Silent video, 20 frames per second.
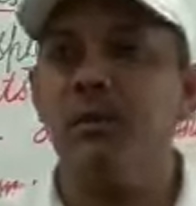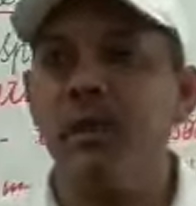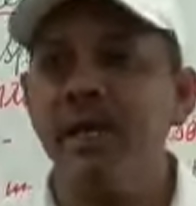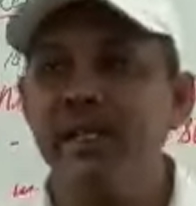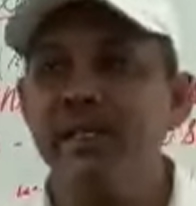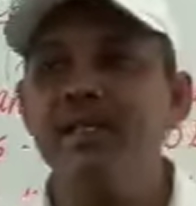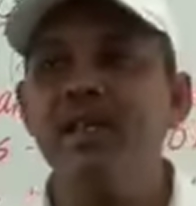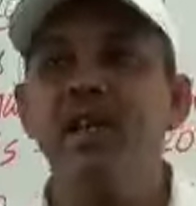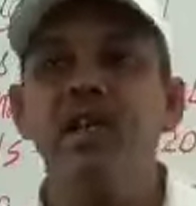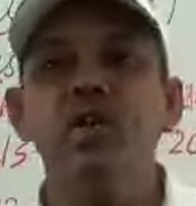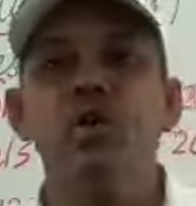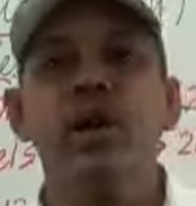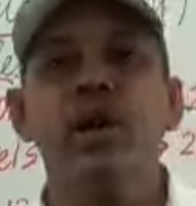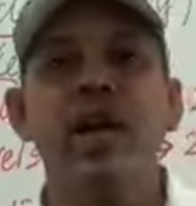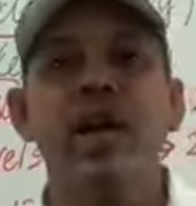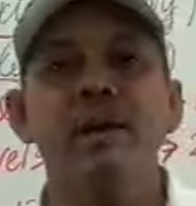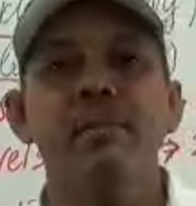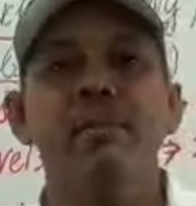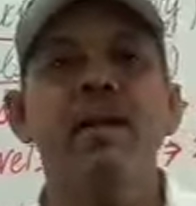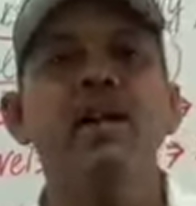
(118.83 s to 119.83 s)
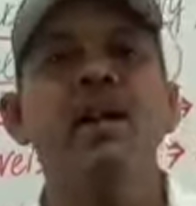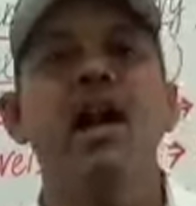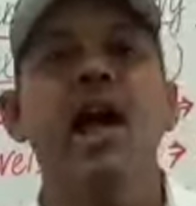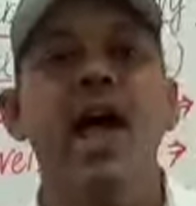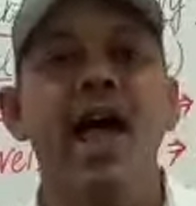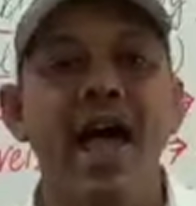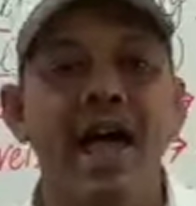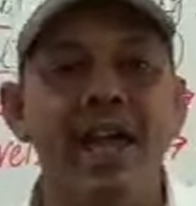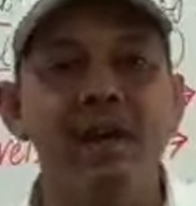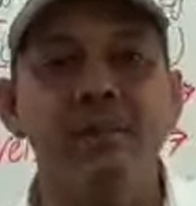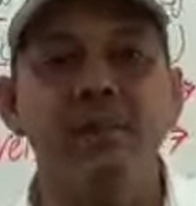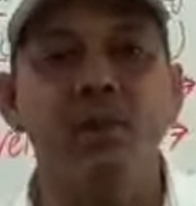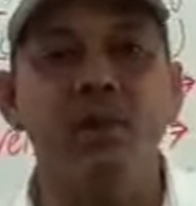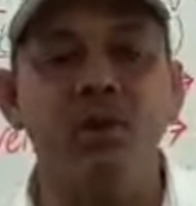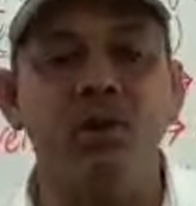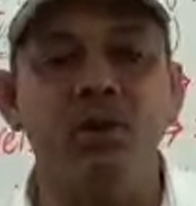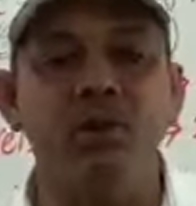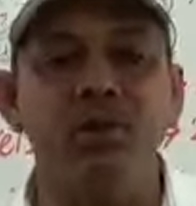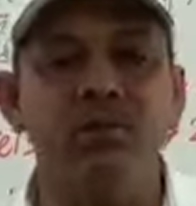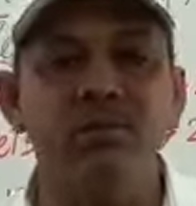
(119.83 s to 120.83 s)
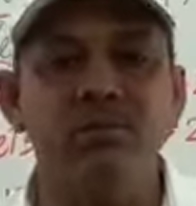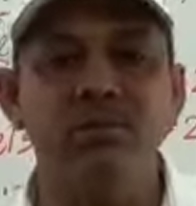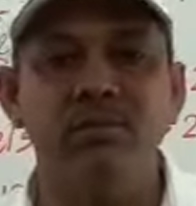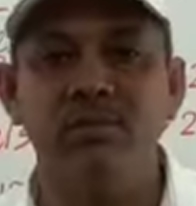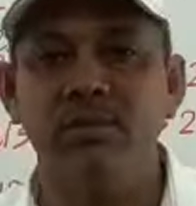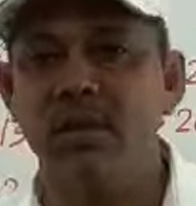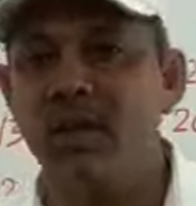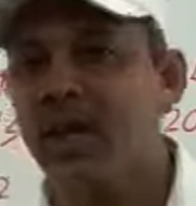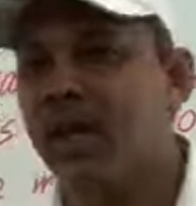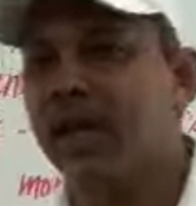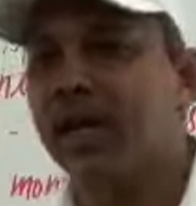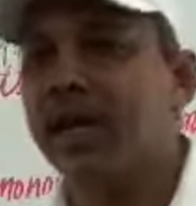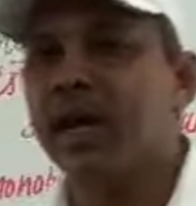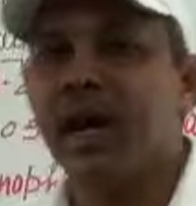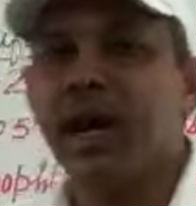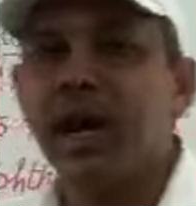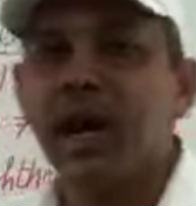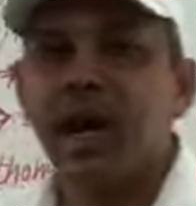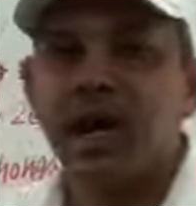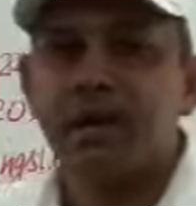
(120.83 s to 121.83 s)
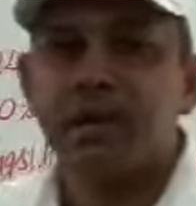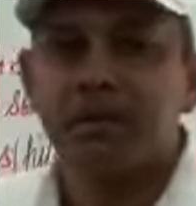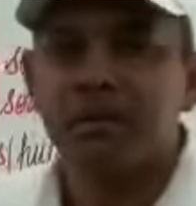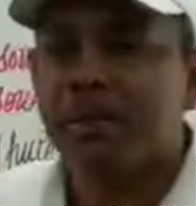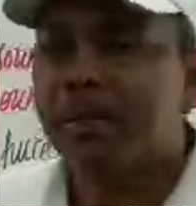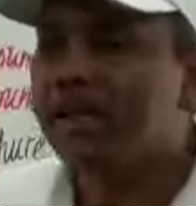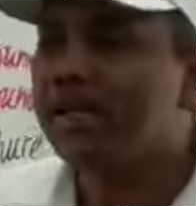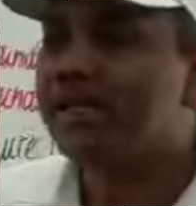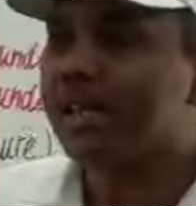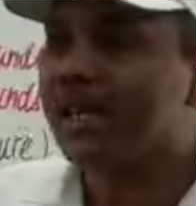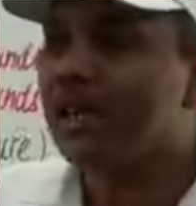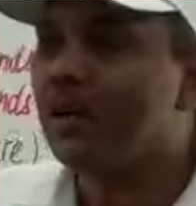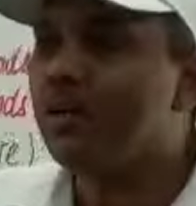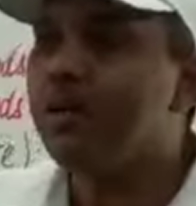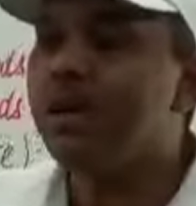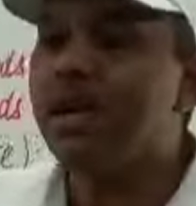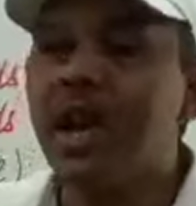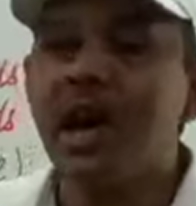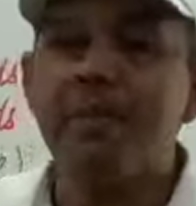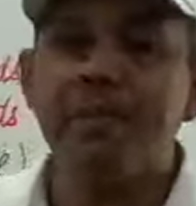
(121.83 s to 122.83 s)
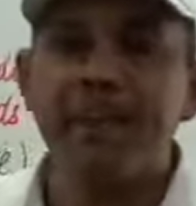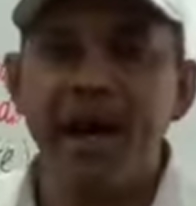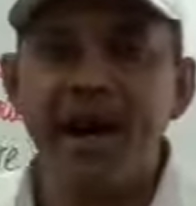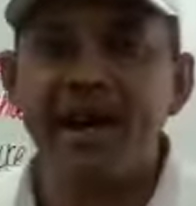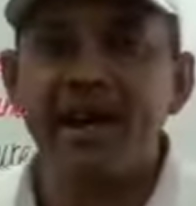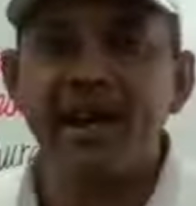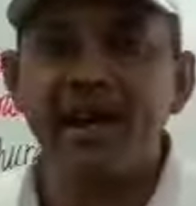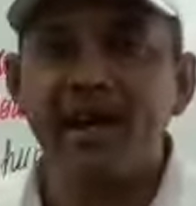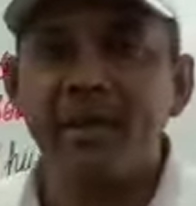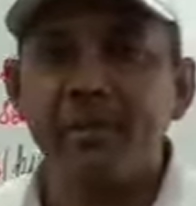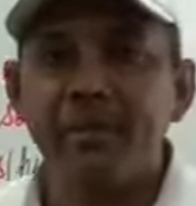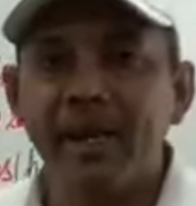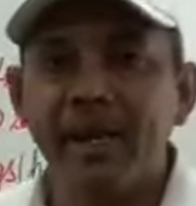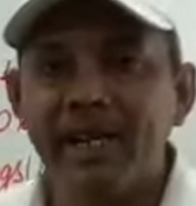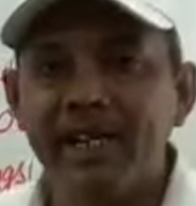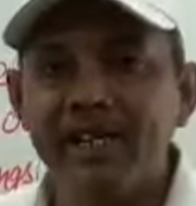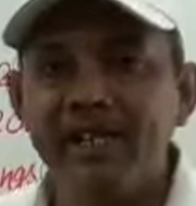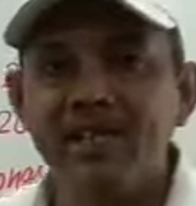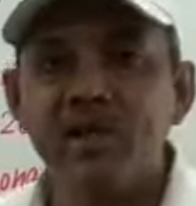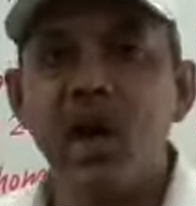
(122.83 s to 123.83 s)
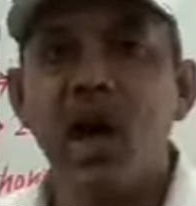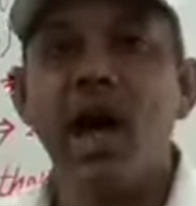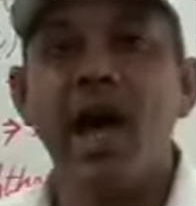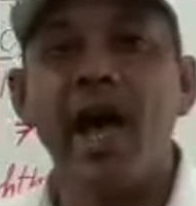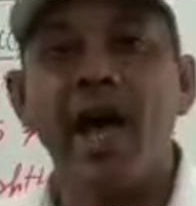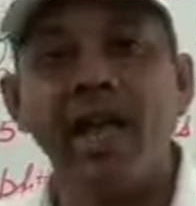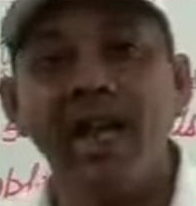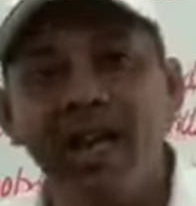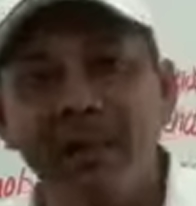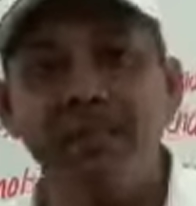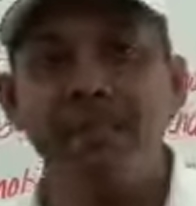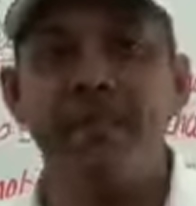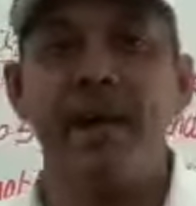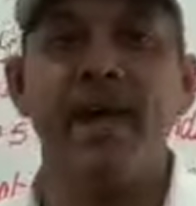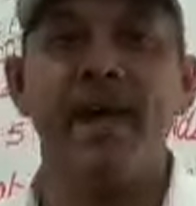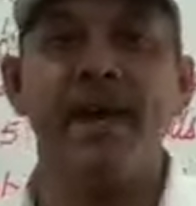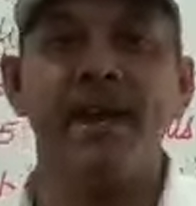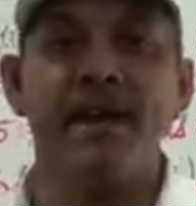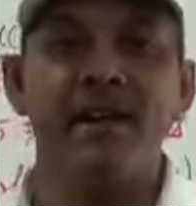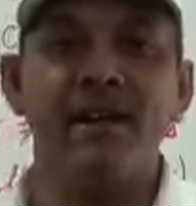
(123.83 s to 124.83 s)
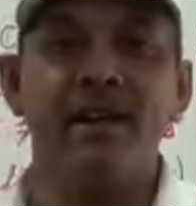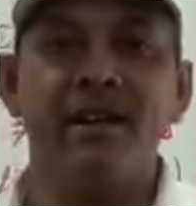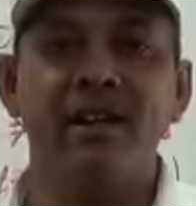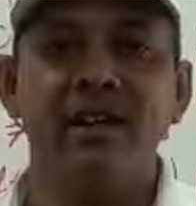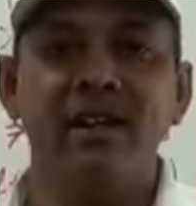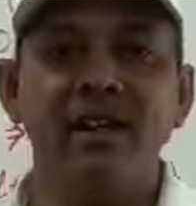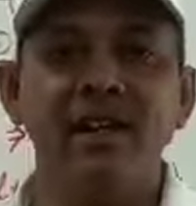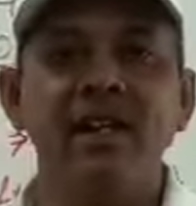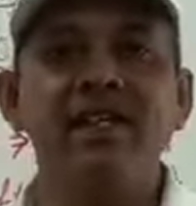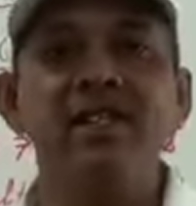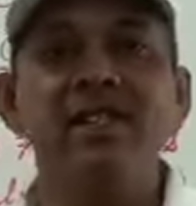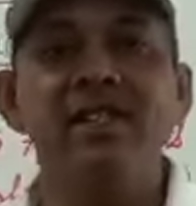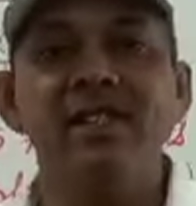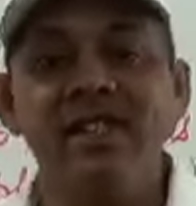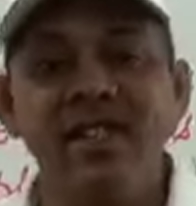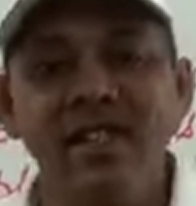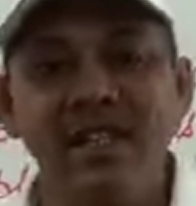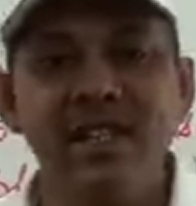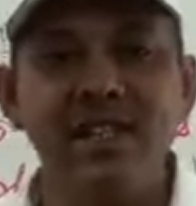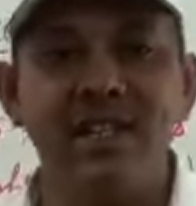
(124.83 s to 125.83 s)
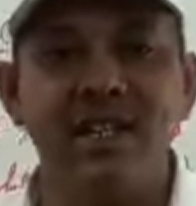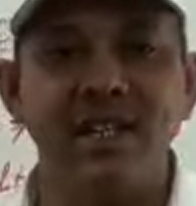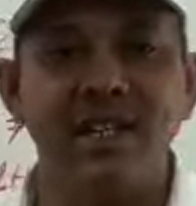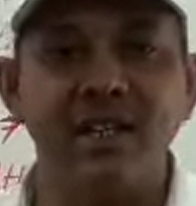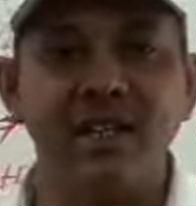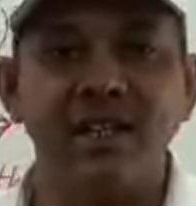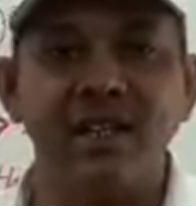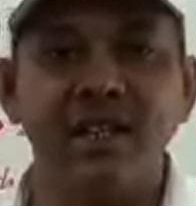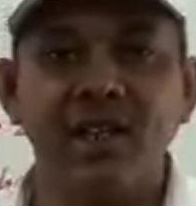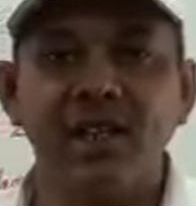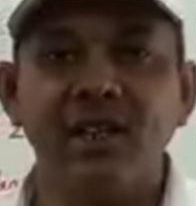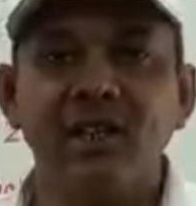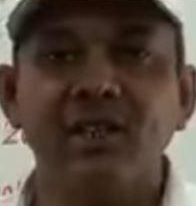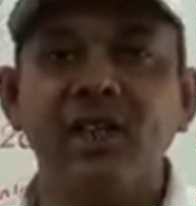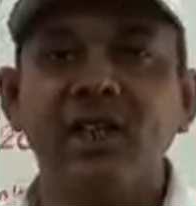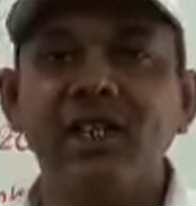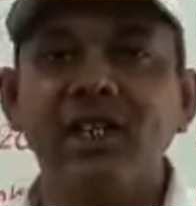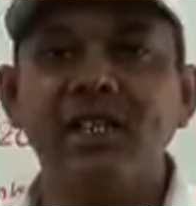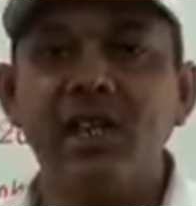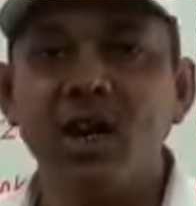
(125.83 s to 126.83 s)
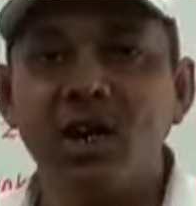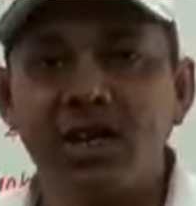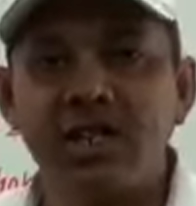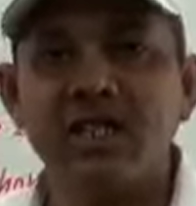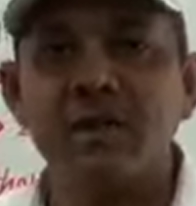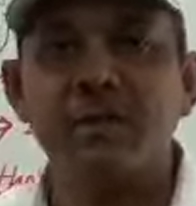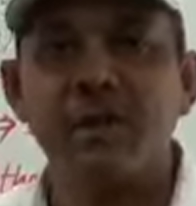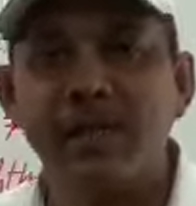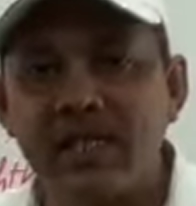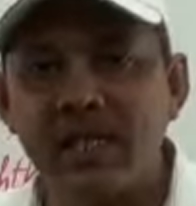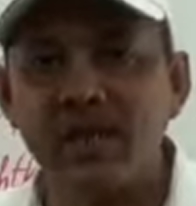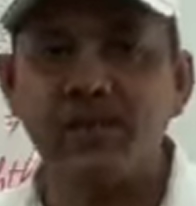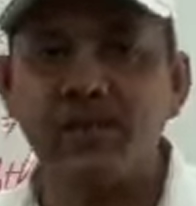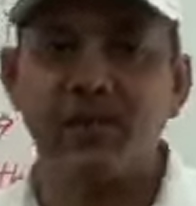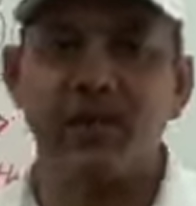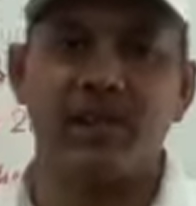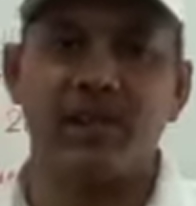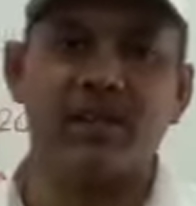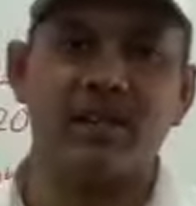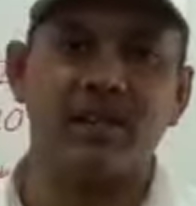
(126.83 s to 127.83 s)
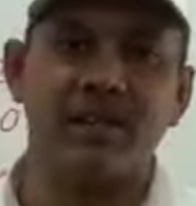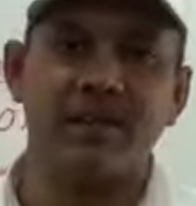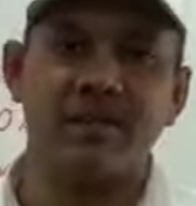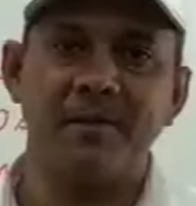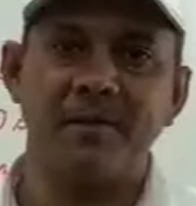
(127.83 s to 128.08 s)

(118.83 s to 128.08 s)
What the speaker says: means you can bring any book. Please give a pen, means any pen. In general, there is not specific.